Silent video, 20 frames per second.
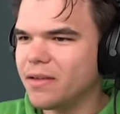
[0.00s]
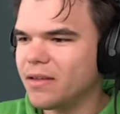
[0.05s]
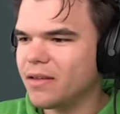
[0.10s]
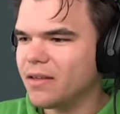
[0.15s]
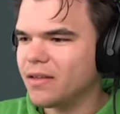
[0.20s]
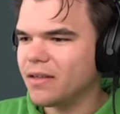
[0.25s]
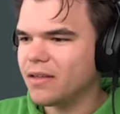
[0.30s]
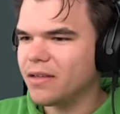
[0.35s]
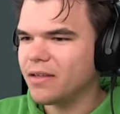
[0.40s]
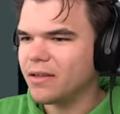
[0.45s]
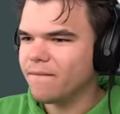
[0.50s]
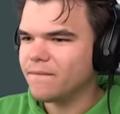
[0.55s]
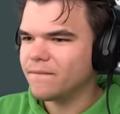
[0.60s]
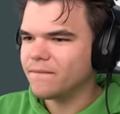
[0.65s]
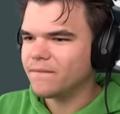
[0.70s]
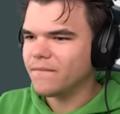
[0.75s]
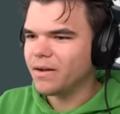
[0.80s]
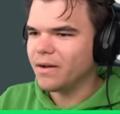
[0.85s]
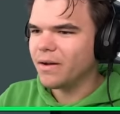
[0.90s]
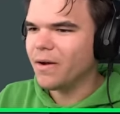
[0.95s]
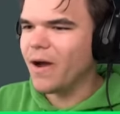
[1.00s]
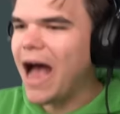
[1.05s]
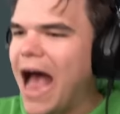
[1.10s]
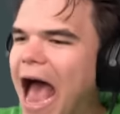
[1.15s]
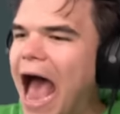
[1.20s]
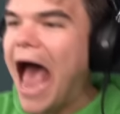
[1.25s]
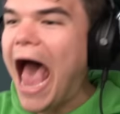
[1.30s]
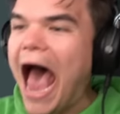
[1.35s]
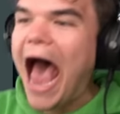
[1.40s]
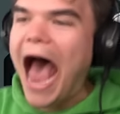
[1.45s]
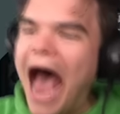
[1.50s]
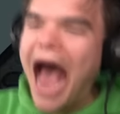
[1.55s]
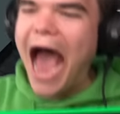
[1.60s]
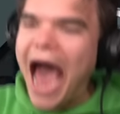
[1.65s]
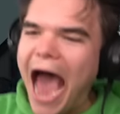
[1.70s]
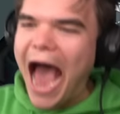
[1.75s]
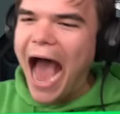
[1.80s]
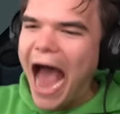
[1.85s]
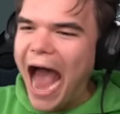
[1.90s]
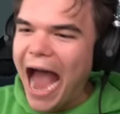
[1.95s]
Kill him! Do it!
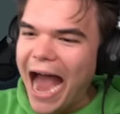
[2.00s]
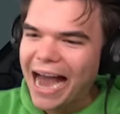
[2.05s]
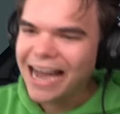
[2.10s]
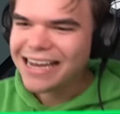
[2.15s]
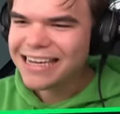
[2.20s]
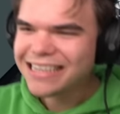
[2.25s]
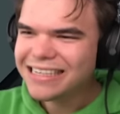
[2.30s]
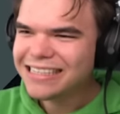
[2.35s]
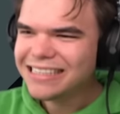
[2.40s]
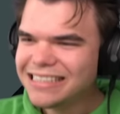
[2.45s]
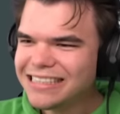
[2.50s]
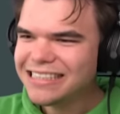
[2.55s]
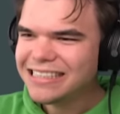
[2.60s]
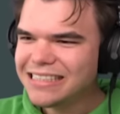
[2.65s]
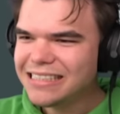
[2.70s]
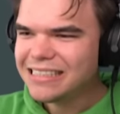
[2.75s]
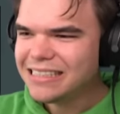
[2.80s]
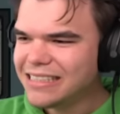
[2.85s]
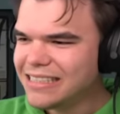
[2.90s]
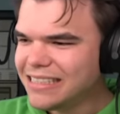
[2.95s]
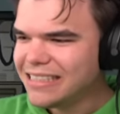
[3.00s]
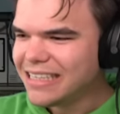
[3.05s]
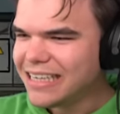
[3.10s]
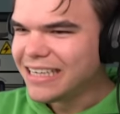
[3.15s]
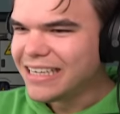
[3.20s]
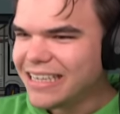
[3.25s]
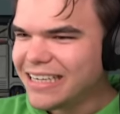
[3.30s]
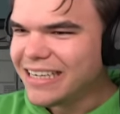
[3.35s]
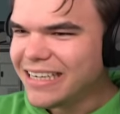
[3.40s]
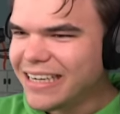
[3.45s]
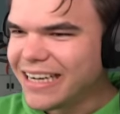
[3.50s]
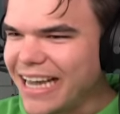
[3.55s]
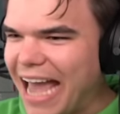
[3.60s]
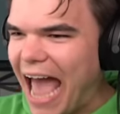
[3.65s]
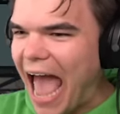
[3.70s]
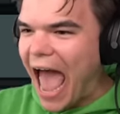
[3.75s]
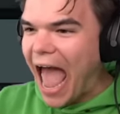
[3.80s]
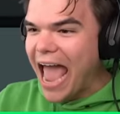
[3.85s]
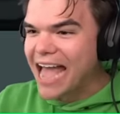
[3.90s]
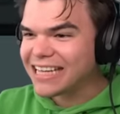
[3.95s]
No, vent out, vent out, vent out!
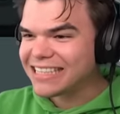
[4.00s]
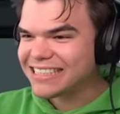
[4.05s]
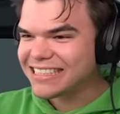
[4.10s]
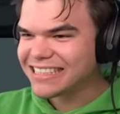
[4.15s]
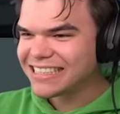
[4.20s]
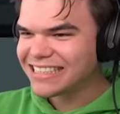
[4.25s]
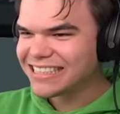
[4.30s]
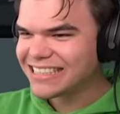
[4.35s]
Yes!